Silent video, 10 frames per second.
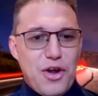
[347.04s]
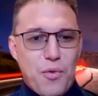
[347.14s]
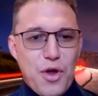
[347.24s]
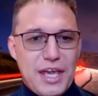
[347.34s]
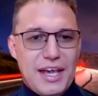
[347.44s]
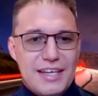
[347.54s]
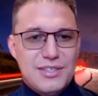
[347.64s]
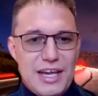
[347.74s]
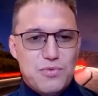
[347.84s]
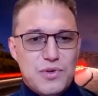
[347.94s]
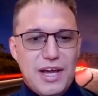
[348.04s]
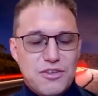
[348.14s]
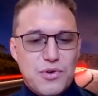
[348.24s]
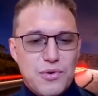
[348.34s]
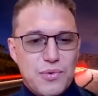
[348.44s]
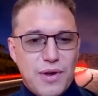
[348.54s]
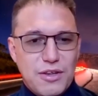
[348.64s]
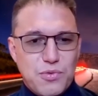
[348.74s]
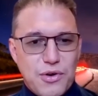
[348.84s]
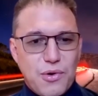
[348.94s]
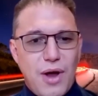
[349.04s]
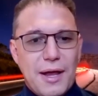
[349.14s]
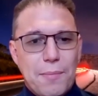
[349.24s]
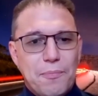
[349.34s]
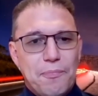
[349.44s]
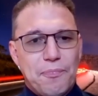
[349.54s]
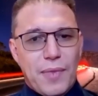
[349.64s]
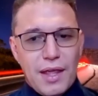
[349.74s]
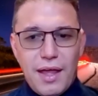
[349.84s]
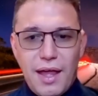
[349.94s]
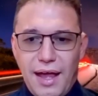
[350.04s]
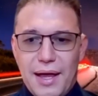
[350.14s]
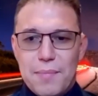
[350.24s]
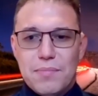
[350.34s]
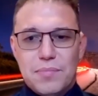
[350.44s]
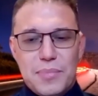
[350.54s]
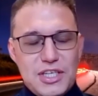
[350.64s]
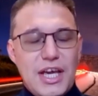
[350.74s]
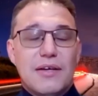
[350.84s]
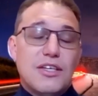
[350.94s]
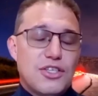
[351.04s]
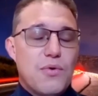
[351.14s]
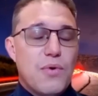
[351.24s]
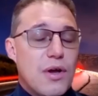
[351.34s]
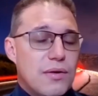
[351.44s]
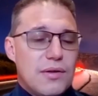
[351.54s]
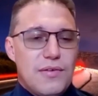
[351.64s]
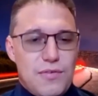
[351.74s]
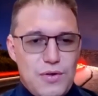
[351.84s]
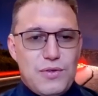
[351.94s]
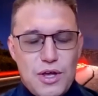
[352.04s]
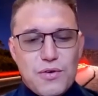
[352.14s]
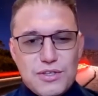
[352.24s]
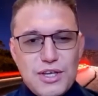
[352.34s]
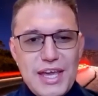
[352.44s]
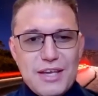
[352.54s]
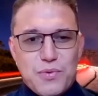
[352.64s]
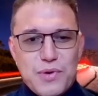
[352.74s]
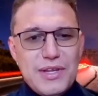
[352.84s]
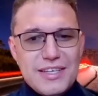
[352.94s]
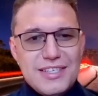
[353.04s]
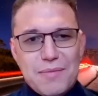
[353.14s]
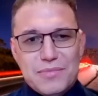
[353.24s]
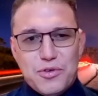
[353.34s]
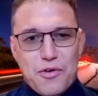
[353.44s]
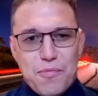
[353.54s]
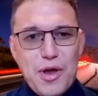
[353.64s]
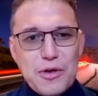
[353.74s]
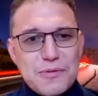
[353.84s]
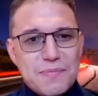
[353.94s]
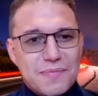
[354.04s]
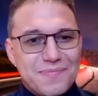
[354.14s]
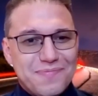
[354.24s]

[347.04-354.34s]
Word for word: carry on working as as we as we as we require. Um, but yeah, so yeah, so so yeah, the same sort of boat.